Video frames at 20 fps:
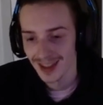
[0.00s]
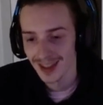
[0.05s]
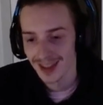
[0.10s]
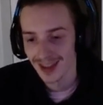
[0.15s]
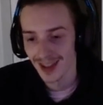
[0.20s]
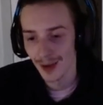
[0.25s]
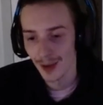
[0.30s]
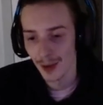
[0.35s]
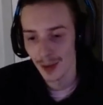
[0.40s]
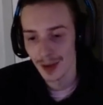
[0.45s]

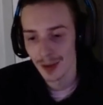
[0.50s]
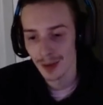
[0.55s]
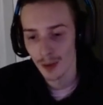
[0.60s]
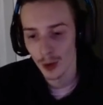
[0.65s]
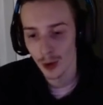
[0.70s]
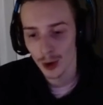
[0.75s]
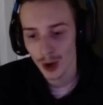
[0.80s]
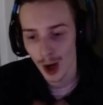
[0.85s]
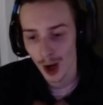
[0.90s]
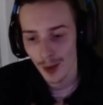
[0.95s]
It will be
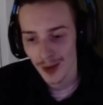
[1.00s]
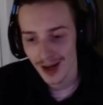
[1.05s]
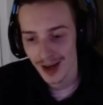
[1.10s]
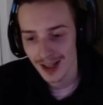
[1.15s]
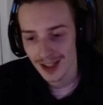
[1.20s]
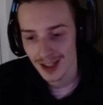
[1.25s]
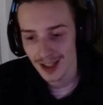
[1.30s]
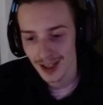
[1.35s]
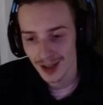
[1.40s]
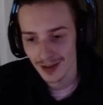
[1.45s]
more
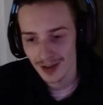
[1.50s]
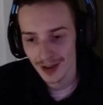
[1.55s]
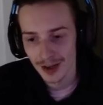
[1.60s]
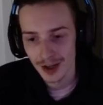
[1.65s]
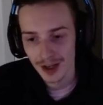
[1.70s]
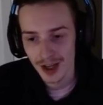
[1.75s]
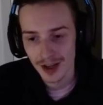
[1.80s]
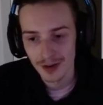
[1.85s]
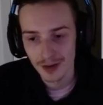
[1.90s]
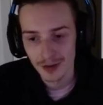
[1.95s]
comprehensive and
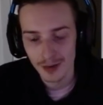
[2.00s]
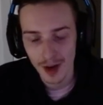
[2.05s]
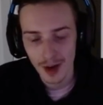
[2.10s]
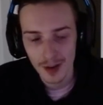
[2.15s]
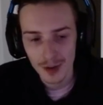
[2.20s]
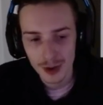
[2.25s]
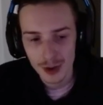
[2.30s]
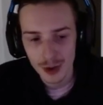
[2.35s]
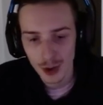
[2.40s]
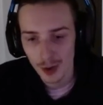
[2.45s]
it'll
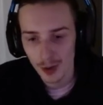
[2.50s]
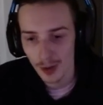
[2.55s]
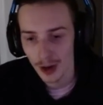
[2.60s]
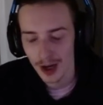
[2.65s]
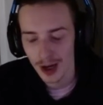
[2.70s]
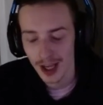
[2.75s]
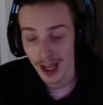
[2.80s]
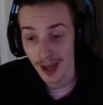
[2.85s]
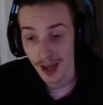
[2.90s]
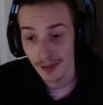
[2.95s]
probably show more
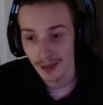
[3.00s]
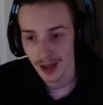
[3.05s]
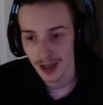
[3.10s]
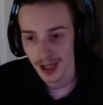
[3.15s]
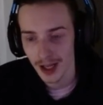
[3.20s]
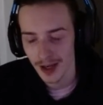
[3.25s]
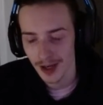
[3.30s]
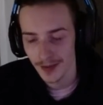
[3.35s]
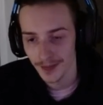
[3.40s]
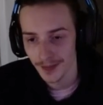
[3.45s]

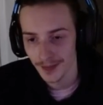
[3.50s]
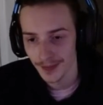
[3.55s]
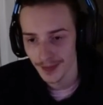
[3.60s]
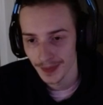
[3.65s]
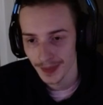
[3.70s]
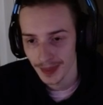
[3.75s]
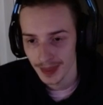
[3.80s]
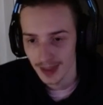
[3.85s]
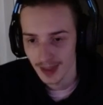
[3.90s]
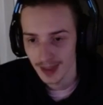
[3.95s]
gameplay.
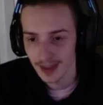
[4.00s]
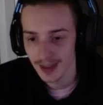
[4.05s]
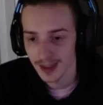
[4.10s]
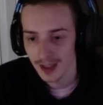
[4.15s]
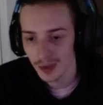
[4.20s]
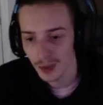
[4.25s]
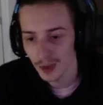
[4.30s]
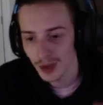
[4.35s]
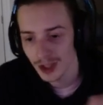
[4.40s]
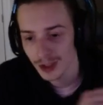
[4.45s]

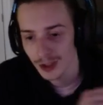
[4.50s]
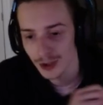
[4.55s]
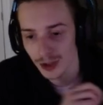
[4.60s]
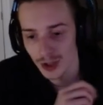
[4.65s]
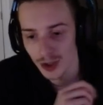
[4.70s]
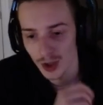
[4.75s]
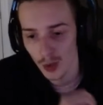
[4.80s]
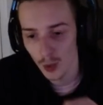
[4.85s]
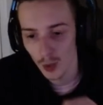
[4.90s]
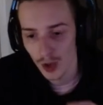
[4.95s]
This one is just
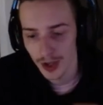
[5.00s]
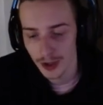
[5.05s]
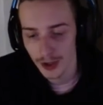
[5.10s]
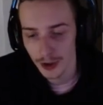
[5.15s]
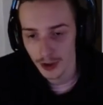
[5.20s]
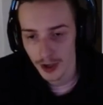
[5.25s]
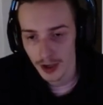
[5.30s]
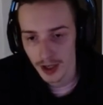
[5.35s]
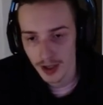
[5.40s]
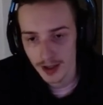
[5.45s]
a quick and
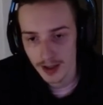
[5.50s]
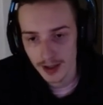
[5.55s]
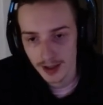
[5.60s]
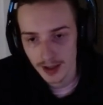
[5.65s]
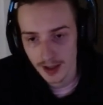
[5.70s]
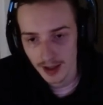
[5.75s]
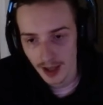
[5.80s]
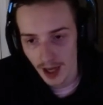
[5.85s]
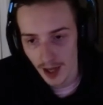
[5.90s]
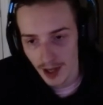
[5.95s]
dirty
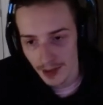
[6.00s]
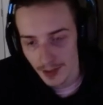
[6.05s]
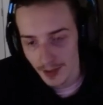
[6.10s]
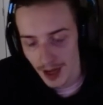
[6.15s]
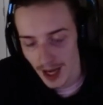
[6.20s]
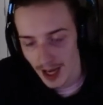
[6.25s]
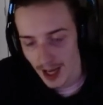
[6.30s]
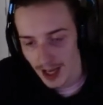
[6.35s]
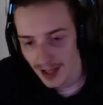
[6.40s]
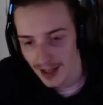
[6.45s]
item
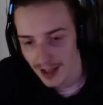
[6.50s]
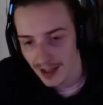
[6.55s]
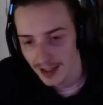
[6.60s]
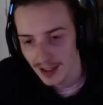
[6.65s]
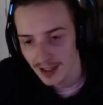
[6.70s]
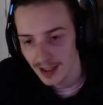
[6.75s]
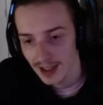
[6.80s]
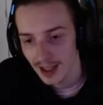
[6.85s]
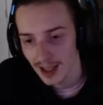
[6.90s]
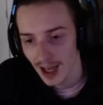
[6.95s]
guide.
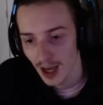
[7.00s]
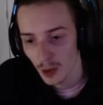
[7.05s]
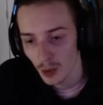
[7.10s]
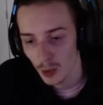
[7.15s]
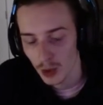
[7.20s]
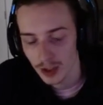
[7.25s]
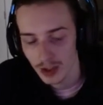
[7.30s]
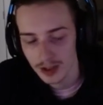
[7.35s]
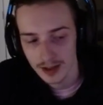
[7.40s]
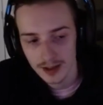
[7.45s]
I
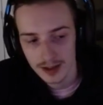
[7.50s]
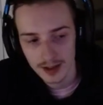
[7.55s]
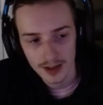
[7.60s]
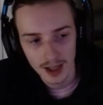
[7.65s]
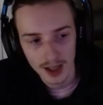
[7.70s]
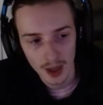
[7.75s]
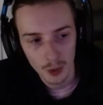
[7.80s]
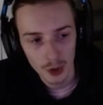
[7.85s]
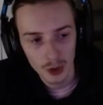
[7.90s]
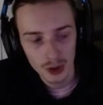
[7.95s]
worked
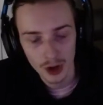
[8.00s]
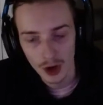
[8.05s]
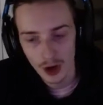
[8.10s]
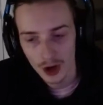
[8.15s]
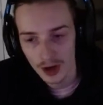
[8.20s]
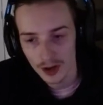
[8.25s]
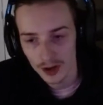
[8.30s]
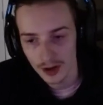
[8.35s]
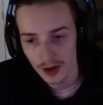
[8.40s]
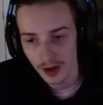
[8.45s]
hard
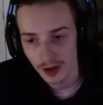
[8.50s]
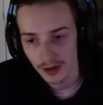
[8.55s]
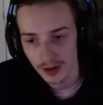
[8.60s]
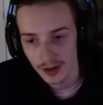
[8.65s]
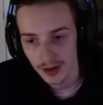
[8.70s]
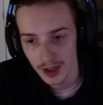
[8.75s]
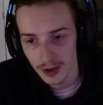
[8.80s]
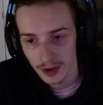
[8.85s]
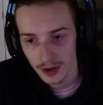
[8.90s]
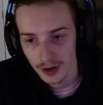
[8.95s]
on
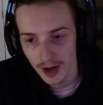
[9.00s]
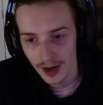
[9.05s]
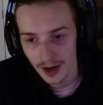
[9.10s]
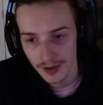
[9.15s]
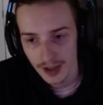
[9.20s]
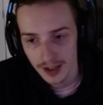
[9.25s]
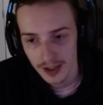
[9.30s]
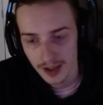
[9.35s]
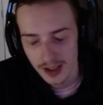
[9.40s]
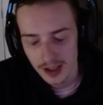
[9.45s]
theory
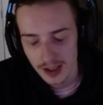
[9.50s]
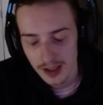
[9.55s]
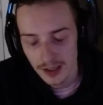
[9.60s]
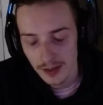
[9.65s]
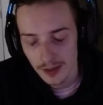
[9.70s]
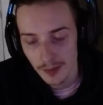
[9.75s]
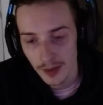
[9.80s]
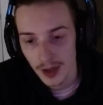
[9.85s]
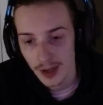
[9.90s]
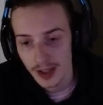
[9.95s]
crafting these,
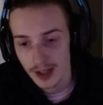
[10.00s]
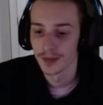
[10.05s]
but